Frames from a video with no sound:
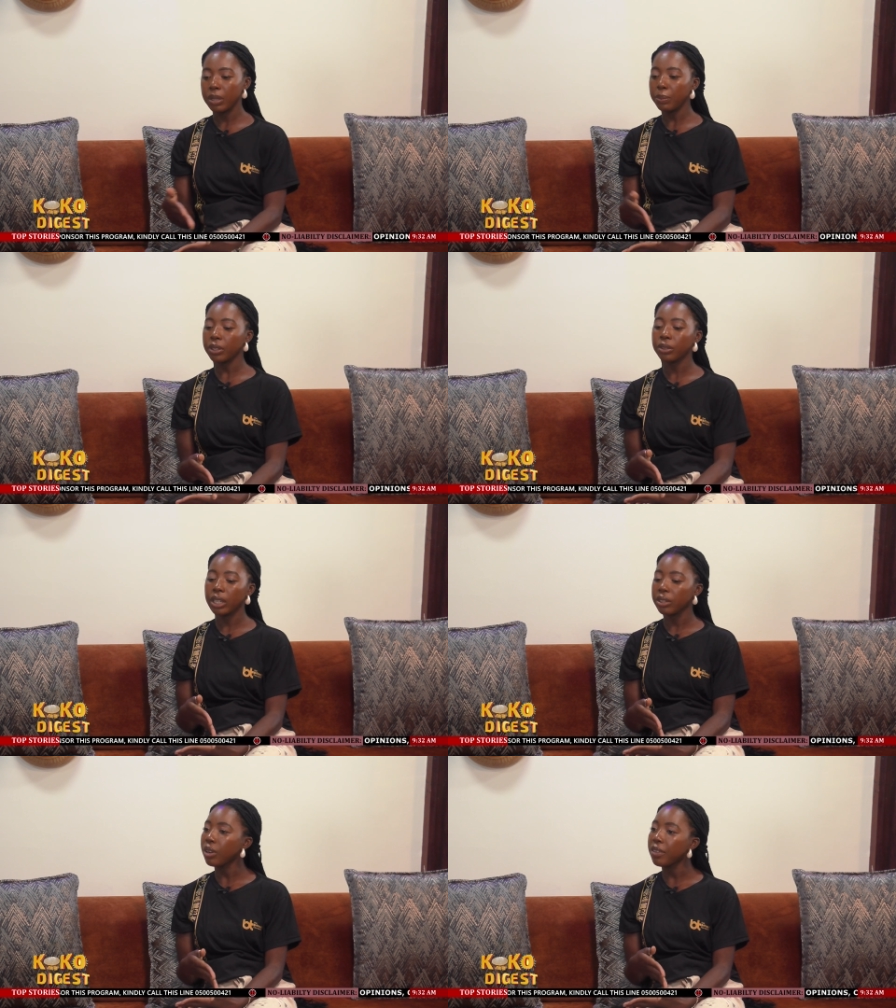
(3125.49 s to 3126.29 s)
People
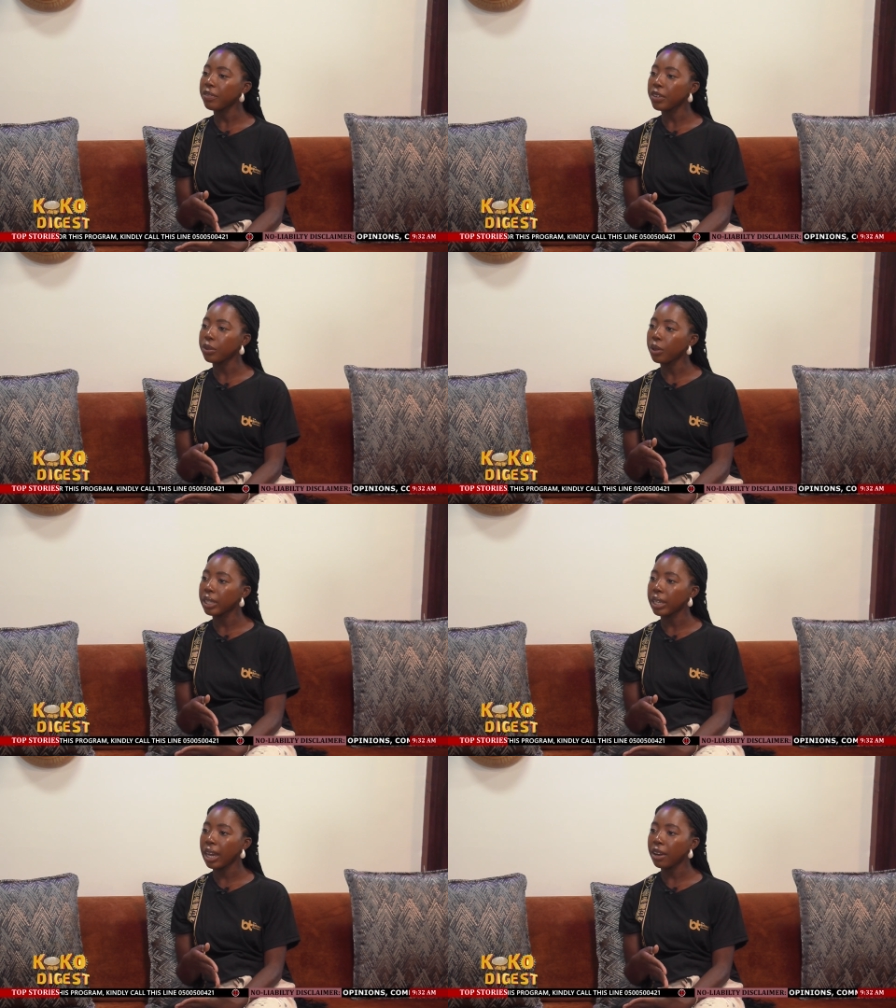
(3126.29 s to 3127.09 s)
they don't even know
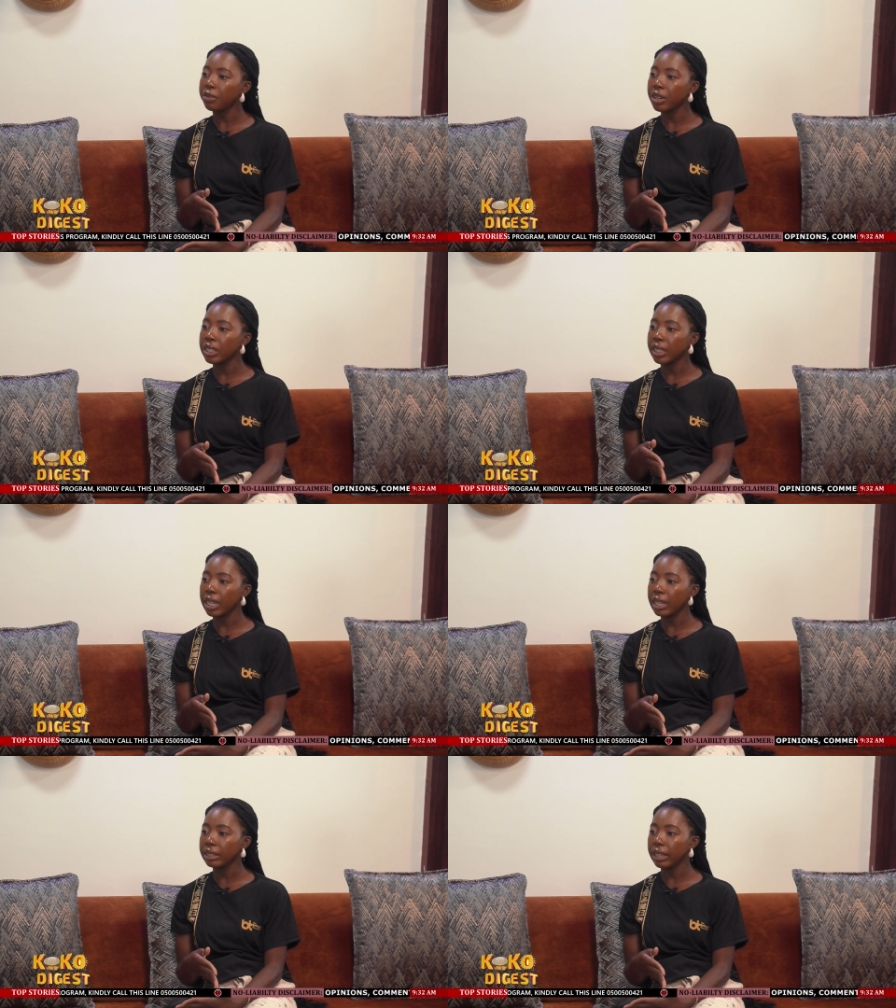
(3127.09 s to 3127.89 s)
the average
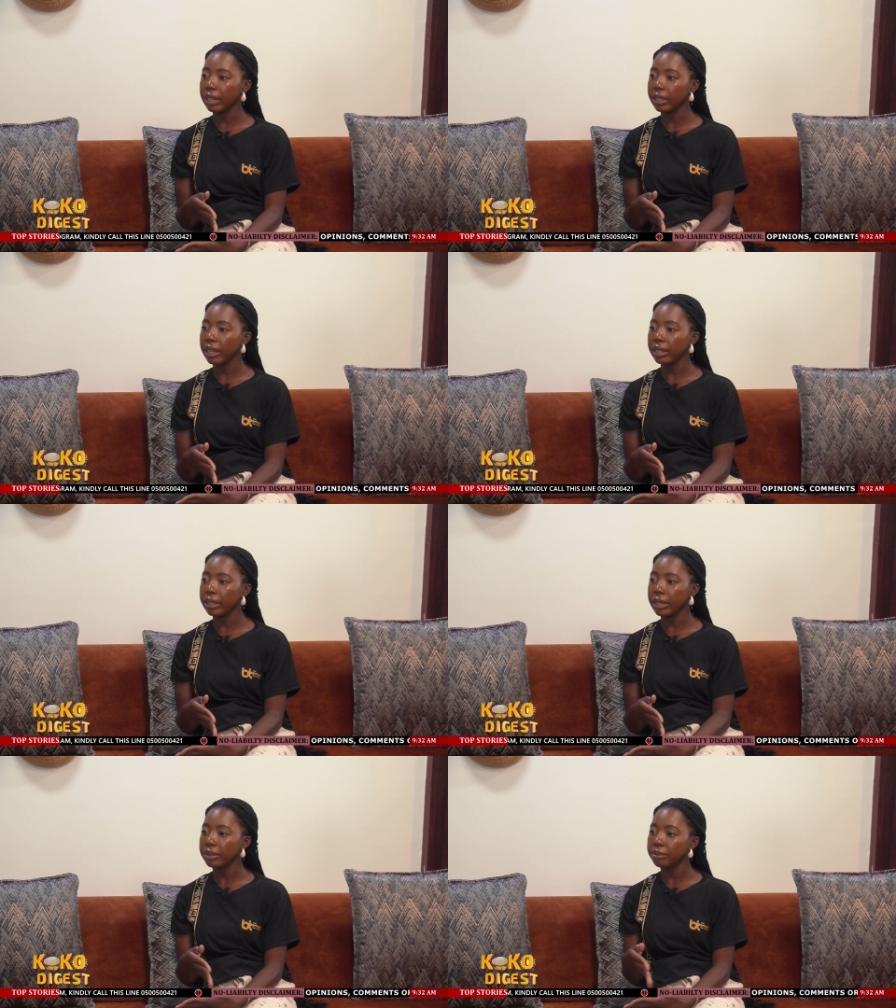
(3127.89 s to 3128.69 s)
length and then
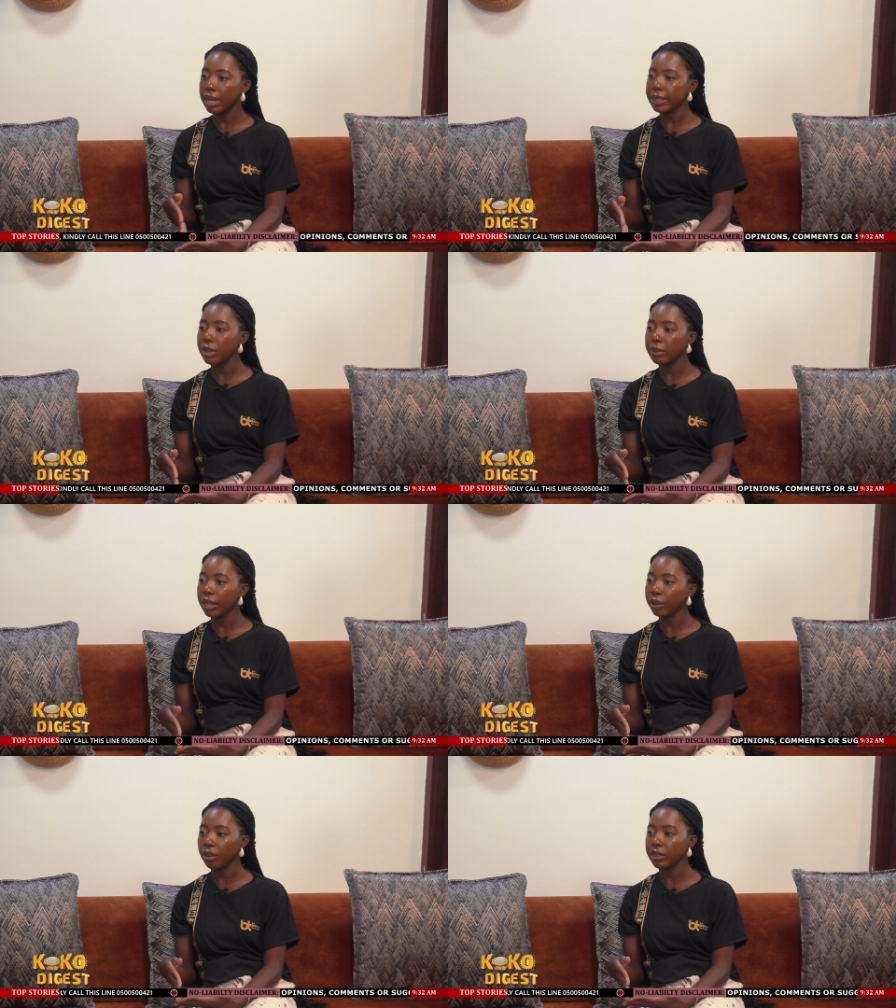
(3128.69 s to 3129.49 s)
the
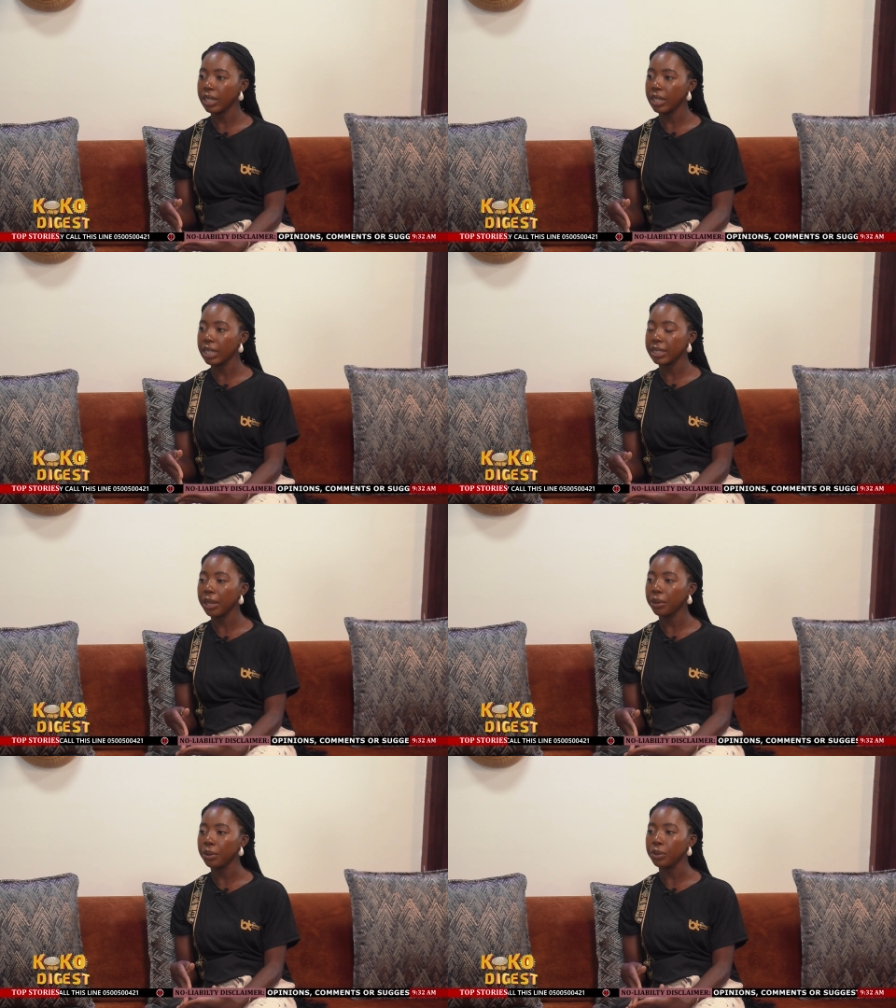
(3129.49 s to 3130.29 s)
maximum length yeah. of the
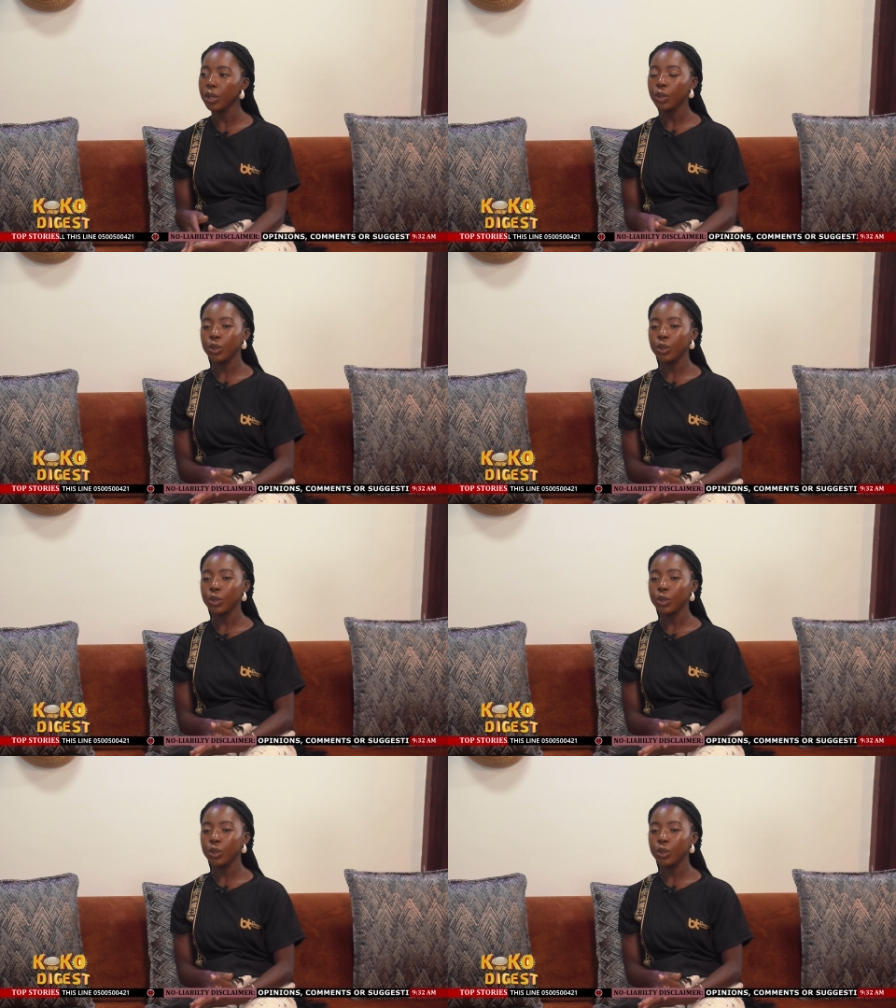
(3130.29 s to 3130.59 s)
cycle.